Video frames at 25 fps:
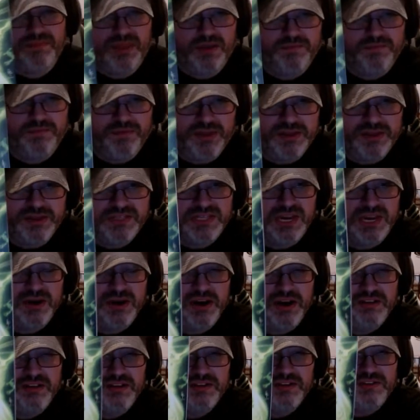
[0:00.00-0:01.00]
fun
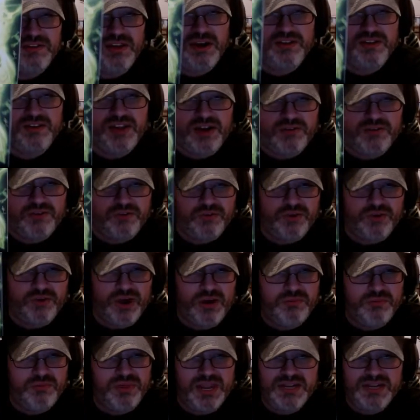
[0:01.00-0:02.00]
series, a series I
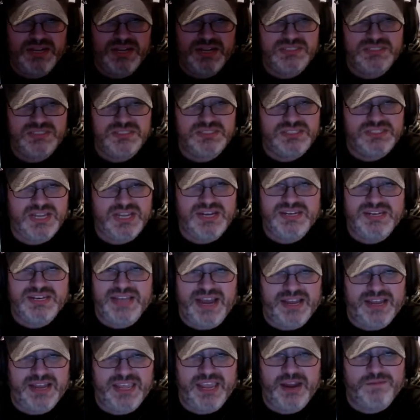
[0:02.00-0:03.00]
normally did
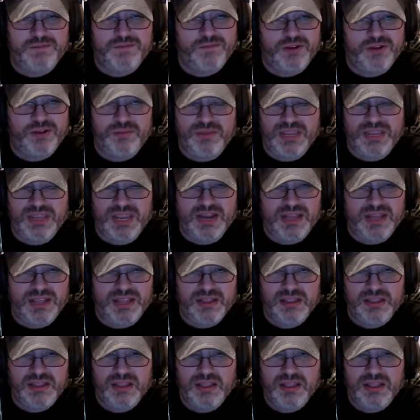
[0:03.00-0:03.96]
not care for in the beginning,